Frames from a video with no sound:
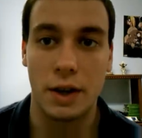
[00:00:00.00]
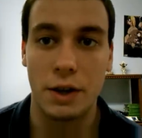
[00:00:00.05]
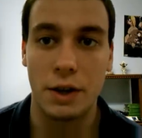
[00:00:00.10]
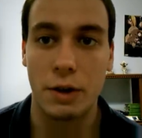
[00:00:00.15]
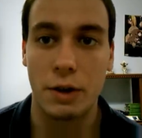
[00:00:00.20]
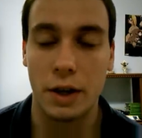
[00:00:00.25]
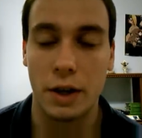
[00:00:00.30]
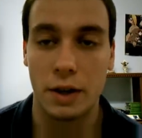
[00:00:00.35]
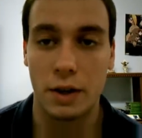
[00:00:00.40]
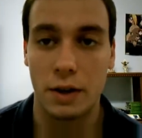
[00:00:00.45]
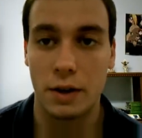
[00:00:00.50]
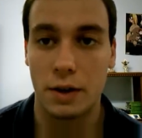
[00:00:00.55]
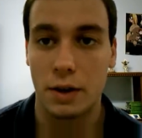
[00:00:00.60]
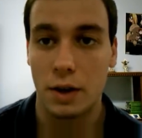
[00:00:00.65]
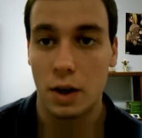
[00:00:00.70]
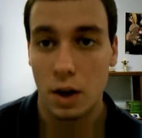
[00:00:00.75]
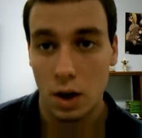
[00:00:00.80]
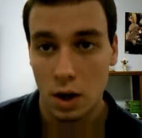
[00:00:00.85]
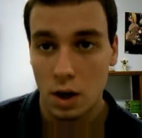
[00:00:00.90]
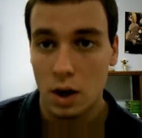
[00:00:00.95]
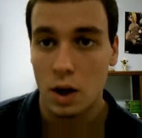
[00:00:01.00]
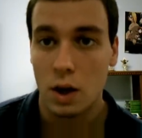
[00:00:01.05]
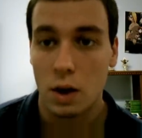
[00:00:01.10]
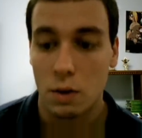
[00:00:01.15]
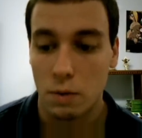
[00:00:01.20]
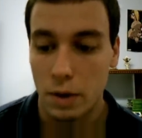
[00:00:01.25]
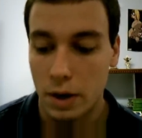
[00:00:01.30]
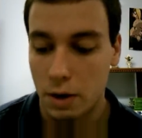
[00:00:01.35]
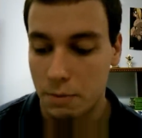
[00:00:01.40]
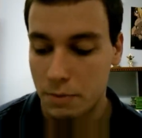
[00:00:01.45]
You can
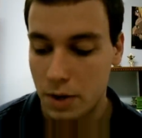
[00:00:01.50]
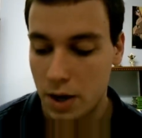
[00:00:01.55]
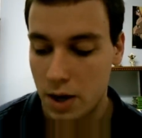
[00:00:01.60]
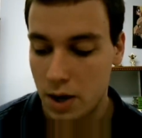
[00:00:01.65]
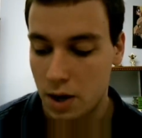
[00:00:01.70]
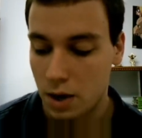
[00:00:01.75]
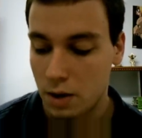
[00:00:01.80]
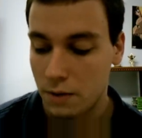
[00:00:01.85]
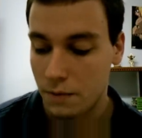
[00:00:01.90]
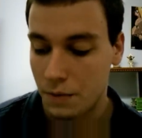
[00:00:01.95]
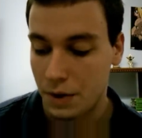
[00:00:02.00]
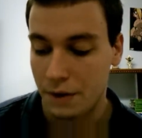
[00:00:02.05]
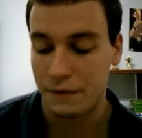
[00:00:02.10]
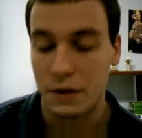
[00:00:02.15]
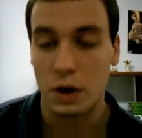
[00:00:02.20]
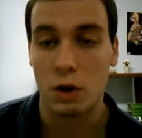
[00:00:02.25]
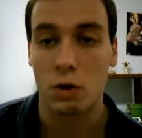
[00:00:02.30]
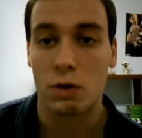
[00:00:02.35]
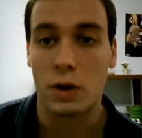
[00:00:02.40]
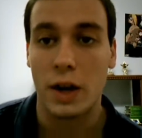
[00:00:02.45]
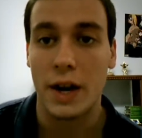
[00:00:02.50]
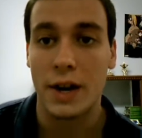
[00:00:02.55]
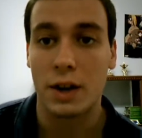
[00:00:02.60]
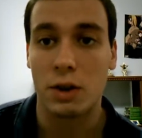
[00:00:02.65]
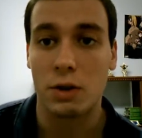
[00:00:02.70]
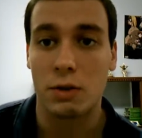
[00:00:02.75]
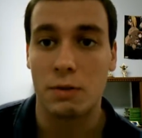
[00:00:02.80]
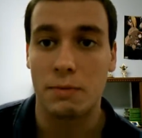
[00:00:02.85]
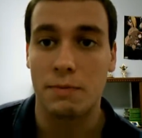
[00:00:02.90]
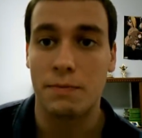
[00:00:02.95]
read them there. If you don't
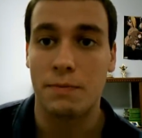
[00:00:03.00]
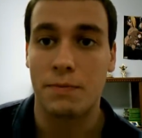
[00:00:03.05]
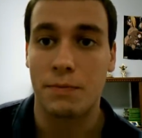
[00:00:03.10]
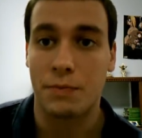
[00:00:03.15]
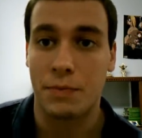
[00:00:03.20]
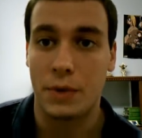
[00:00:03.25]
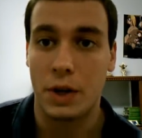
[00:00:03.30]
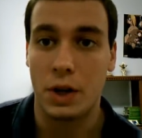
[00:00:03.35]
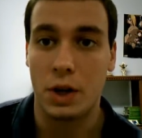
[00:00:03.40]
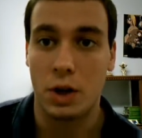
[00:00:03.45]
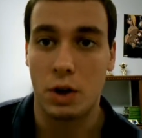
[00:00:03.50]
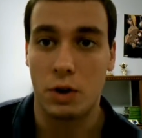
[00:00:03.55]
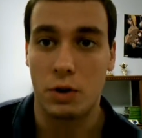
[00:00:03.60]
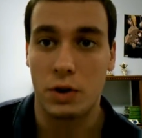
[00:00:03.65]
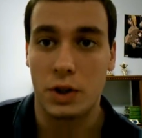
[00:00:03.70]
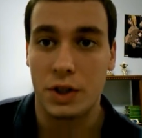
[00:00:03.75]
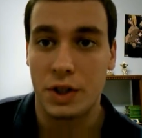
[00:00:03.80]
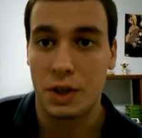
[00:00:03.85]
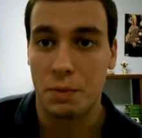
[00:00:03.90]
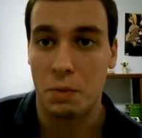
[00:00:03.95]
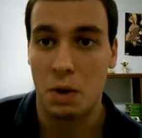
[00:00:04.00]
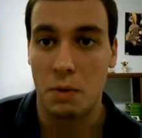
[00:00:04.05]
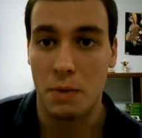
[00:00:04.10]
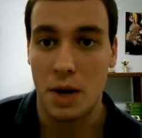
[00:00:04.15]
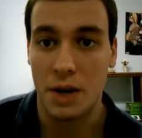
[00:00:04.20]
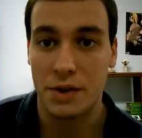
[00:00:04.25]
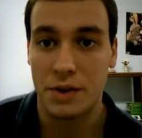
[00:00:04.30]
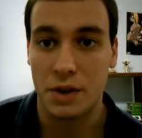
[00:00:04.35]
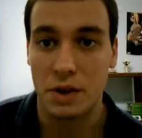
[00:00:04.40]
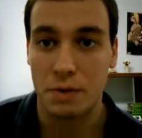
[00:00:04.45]
like them, you know, send
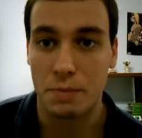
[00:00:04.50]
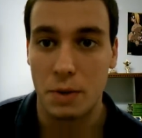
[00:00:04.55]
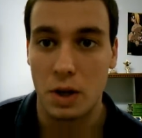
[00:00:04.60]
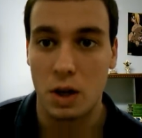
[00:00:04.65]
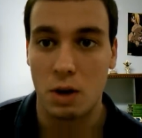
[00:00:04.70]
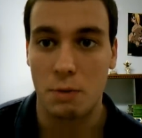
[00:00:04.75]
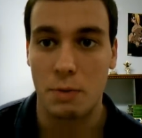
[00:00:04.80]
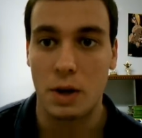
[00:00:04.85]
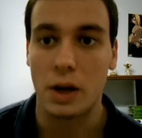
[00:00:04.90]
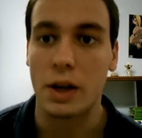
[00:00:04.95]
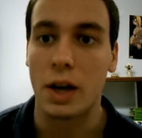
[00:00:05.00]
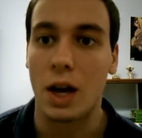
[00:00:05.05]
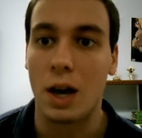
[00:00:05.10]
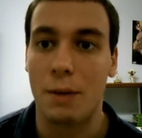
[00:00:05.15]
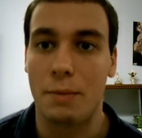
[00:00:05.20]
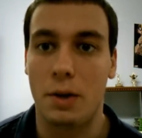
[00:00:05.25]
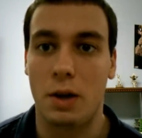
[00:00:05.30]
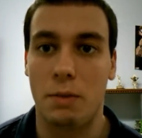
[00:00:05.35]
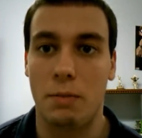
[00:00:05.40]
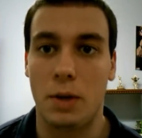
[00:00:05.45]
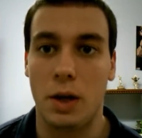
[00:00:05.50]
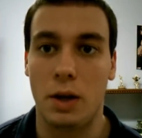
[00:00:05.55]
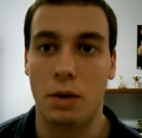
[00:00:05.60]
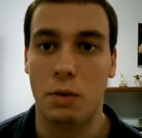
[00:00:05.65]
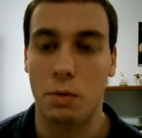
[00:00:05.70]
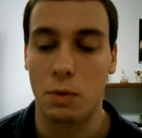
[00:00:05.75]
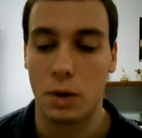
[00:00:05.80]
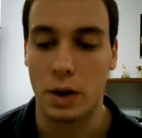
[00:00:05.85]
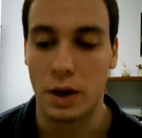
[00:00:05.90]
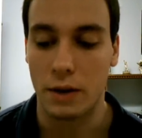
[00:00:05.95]
me a message, PM me, comment
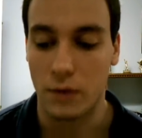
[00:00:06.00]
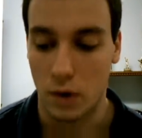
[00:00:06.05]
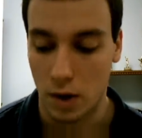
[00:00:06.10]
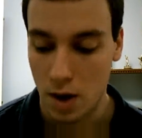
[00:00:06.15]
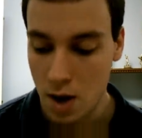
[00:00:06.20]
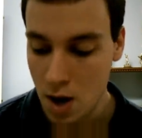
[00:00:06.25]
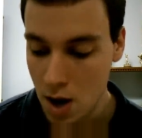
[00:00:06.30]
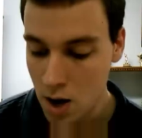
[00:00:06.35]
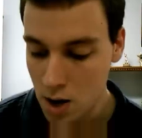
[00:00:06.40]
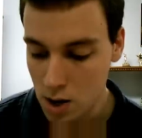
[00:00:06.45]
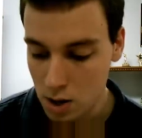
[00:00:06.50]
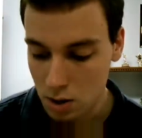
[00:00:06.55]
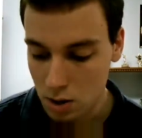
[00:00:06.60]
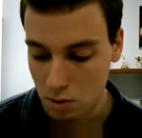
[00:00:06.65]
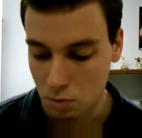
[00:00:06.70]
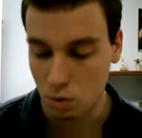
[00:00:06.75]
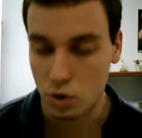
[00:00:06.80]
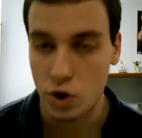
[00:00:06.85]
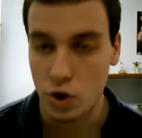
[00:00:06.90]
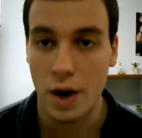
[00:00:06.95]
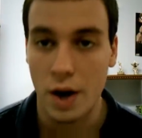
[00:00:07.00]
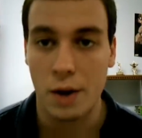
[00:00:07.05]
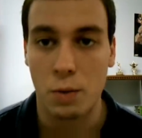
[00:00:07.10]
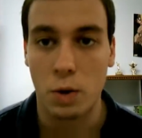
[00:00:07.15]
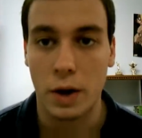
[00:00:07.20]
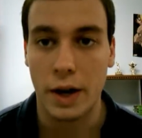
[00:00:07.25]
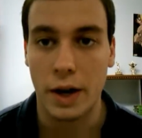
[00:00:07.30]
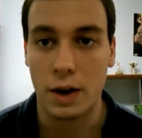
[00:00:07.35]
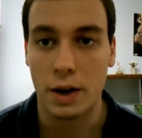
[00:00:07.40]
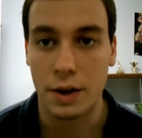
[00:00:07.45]
me, whatever. We'll
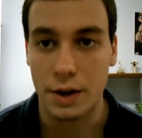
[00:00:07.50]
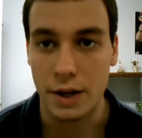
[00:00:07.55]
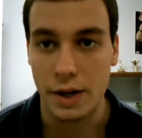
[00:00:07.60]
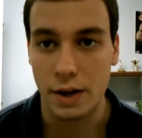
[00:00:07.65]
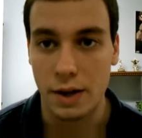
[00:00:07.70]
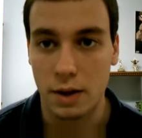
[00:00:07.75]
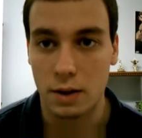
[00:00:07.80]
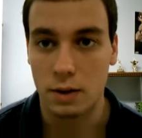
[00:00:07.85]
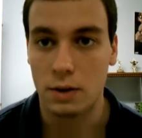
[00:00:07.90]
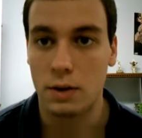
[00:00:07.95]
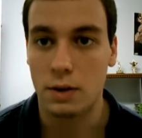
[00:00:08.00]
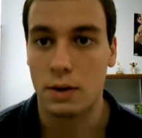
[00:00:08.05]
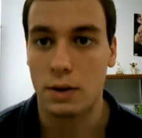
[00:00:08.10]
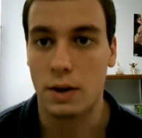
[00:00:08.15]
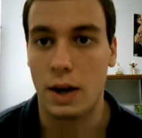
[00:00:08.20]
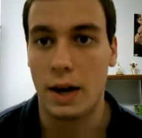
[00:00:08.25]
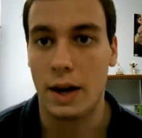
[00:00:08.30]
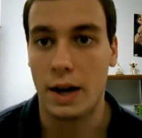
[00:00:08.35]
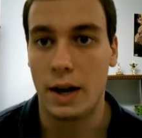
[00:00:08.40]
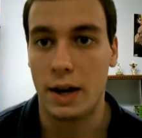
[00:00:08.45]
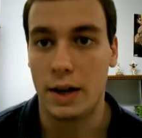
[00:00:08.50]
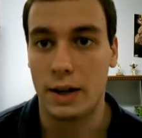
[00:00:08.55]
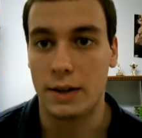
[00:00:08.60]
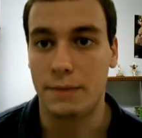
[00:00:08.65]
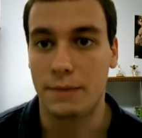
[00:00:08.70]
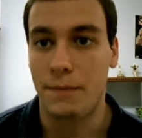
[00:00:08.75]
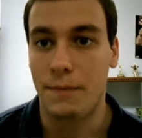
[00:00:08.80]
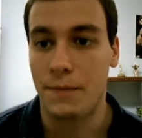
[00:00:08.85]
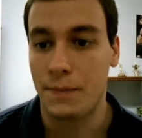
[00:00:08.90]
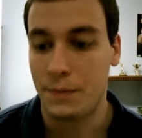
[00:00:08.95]
try and work out a deal.
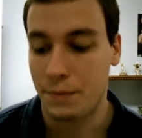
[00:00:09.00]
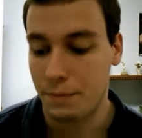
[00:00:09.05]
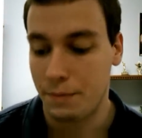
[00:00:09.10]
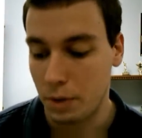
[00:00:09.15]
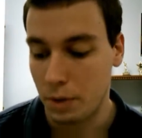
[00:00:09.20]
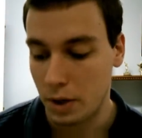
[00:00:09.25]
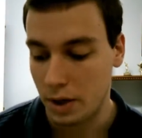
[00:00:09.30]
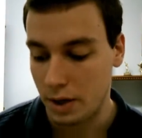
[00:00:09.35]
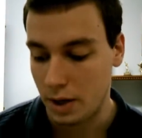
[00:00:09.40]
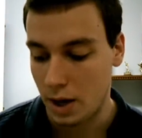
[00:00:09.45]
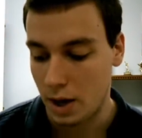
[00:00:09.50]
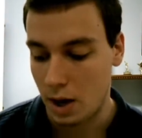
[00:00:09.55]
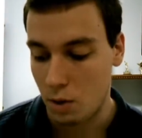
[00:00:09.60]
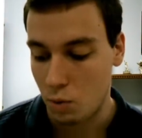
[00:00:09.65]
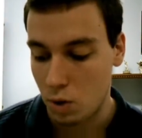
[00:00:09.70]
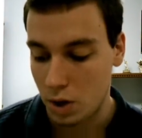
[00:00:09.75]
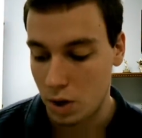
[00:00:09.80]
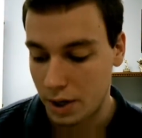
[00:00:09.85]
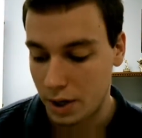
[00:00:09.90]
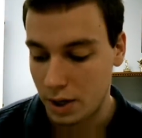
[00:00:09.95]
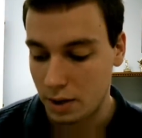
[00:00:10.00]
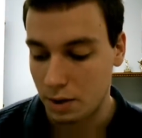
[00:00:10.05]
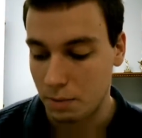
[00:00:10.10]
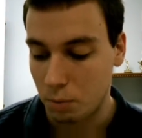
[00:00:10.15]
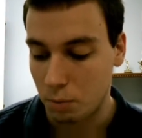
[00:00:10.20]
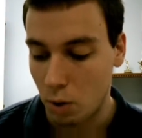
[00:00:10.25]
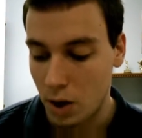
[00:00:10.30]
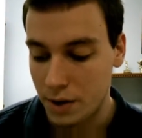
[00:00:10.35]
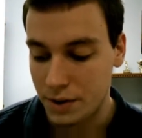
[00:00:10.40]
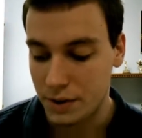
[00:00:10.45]
But I want to
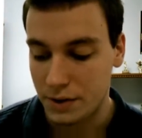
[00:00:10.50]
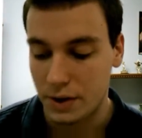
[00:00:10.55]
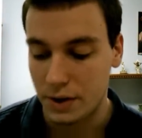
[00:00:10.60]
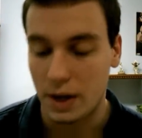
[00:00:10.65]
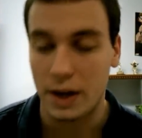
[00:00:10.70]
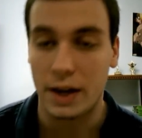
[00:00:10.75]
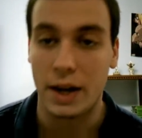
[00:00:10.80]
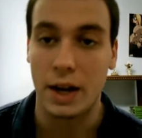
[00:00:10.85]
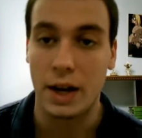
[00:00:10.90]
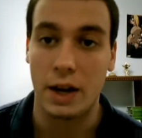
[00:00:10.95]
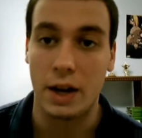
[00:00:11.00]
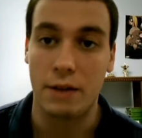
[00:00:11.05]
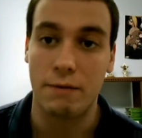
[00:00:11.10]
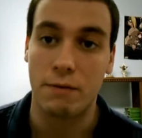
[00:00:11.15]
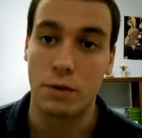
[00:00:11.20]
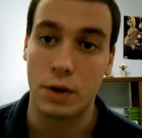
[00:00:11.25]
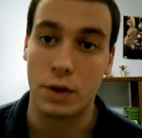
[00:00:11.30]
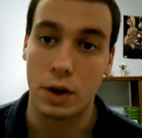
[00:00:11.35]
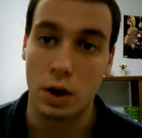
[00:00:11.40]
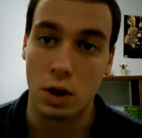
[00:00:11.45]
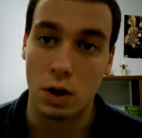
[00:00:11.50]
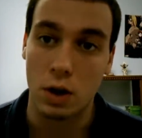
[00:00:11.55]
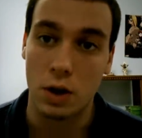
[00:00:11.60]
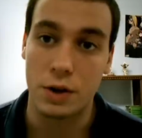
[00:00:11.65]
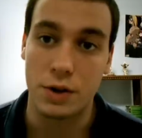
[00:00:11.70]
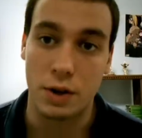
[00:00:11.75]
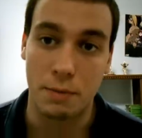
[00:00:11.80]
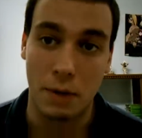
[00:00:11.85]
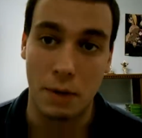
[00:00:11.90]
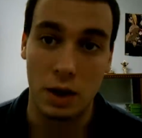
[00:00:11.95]
get the prices I can for the
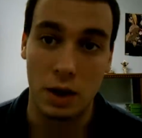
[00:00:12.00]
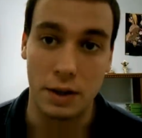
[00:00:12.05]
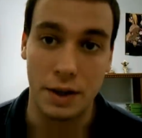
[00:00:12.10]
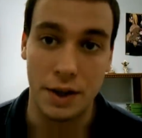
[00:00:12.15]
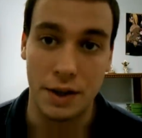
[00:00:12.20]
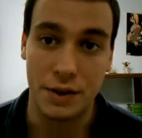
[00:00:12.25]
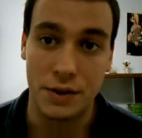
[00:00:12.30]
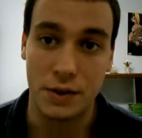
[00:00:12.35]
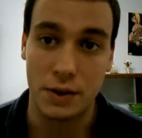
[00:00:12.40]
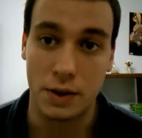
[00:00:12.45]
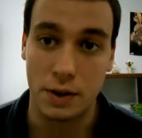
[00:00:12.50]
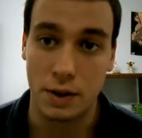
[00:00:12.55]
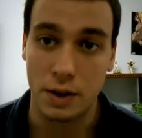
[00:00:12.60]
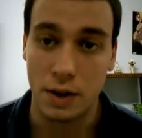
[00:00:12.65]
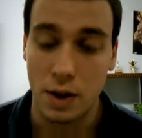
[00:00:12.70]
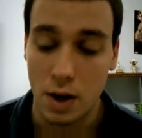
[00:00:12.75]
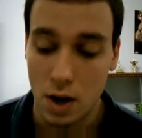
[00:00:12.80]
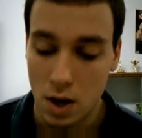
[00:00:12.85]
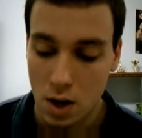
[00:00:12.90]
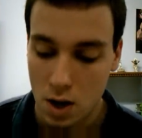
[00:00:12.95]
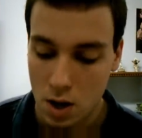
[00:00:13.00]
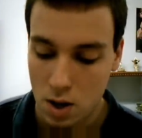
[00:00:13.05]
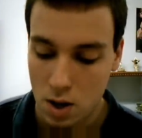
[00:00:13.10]
cards on my list